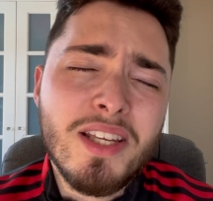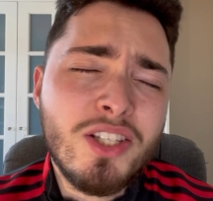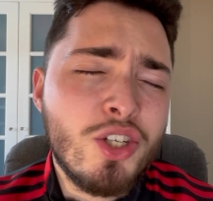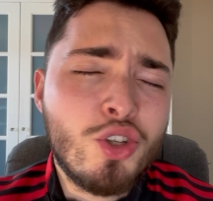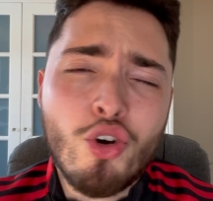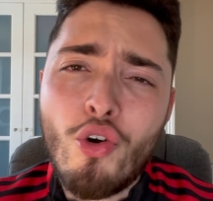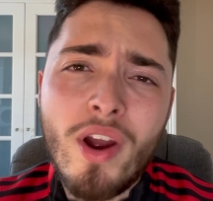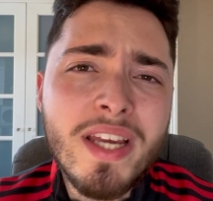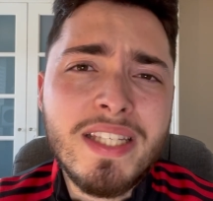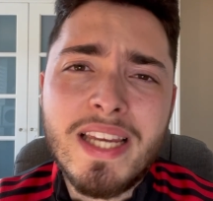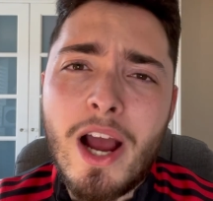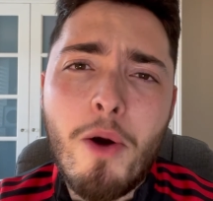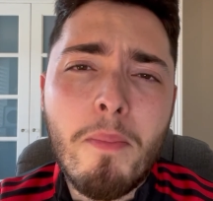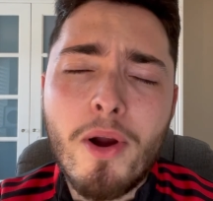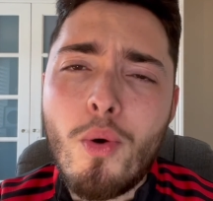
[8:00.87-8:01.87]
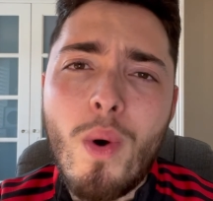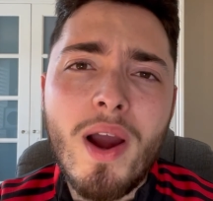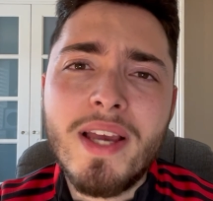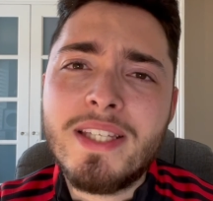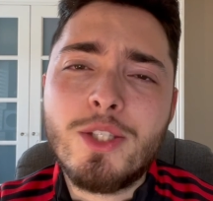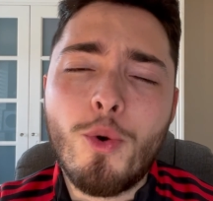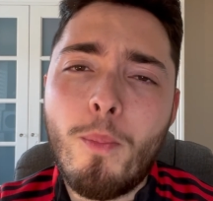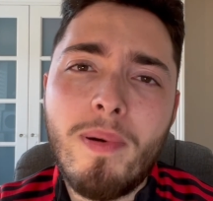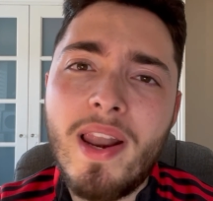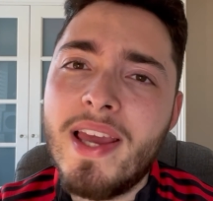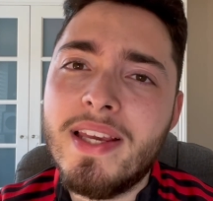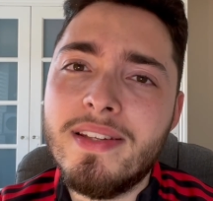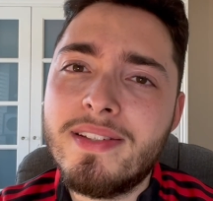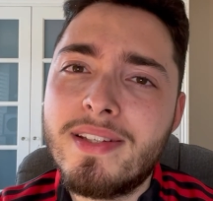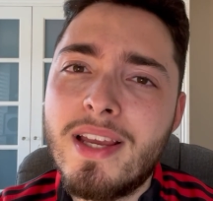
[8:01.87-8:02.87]
just crazy how Maguire still
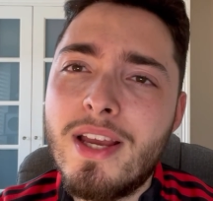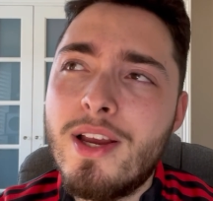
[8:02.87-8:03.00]
plays.